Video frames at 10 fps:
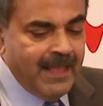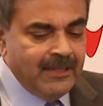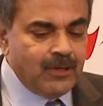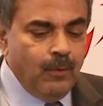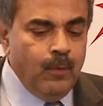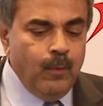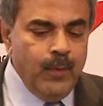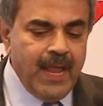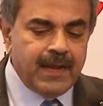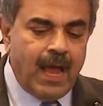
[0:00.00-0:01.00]
So
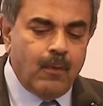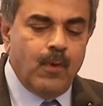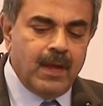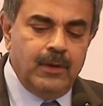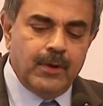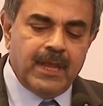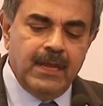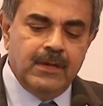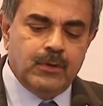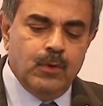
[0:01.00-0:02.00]
we are now
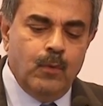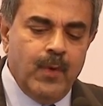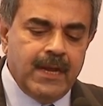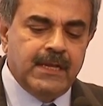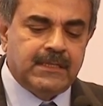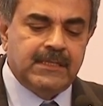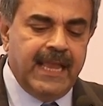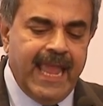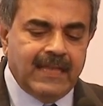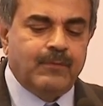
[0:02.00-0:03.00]
looking into various
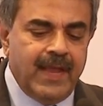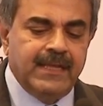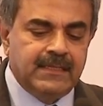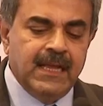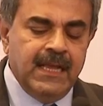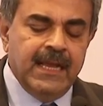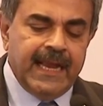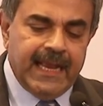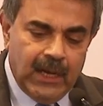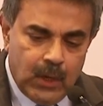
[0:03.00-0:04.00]
gateways,
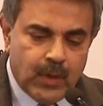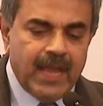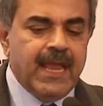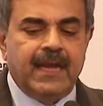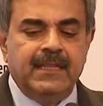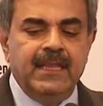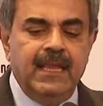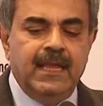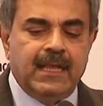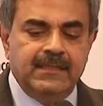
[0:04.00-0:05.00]
looking at
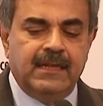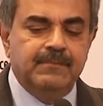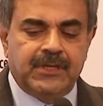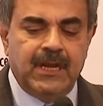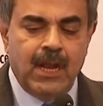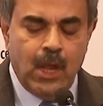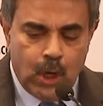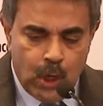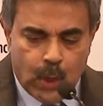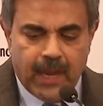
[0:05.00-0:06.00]
the consumption,
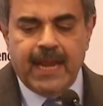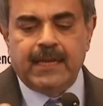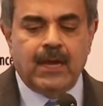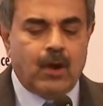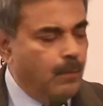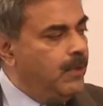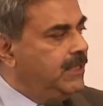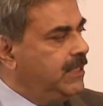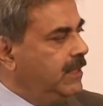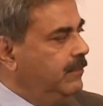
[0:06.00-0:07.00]
looking at the
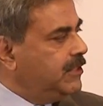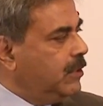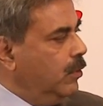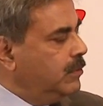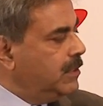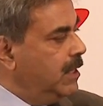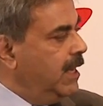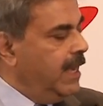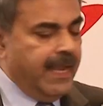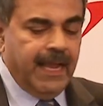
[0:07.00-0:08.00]
commodity which goes.
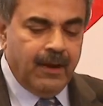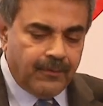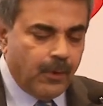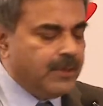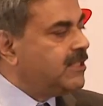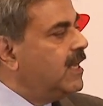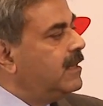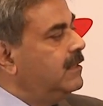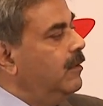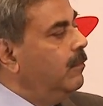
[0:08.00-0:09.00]
And of course, sir,
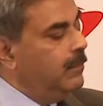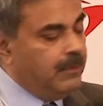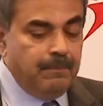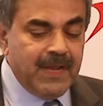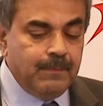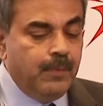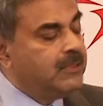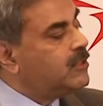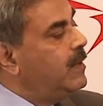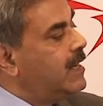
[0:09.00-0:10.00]
the big
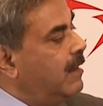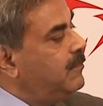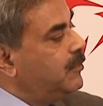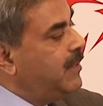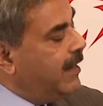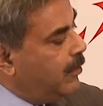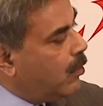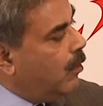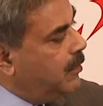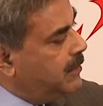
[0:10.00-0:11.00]
boost will come to the agro
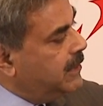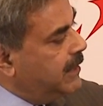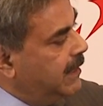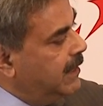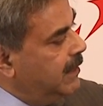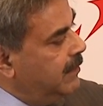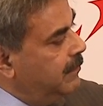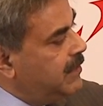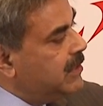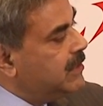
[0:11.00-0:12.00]
commodity,
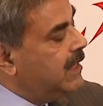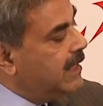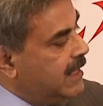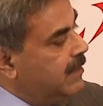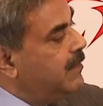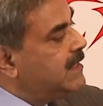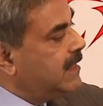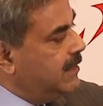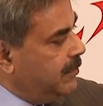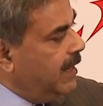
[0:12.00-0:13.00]
which is getting
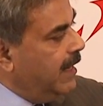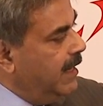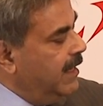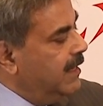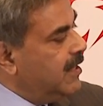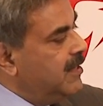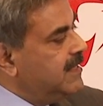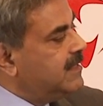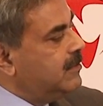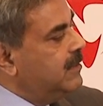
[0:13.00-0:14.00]
wasted today.
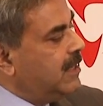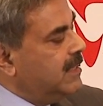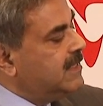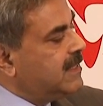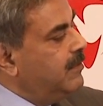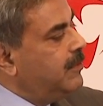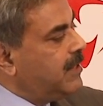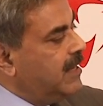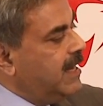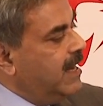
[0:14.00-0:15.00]
37 to
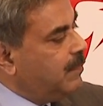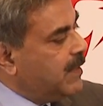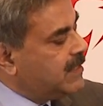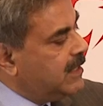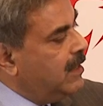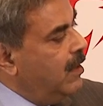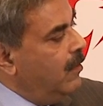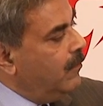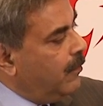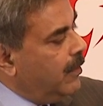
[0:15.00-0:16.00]
38%
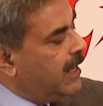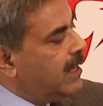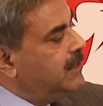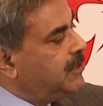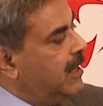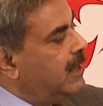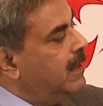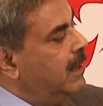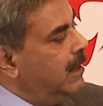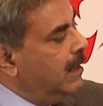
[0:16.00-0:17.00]
floriculture,
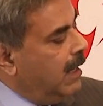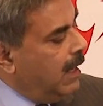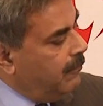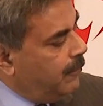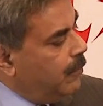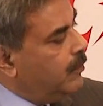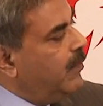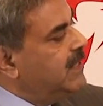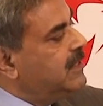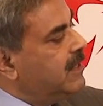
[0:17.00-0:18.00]
fruit,
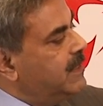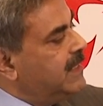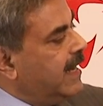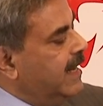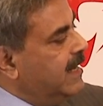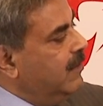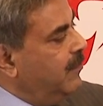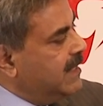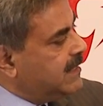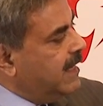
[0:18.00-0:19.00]
vegetables are getting
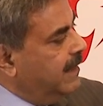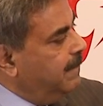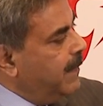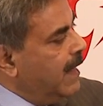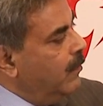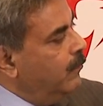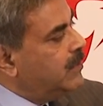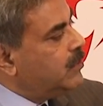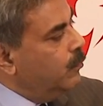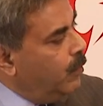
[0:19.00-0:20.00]
wasted,
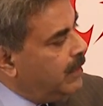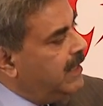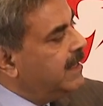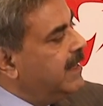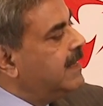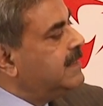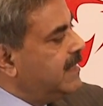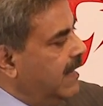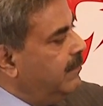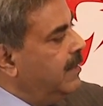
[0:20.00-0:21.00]
which would then get
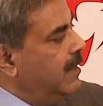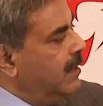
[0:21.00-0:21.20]
saved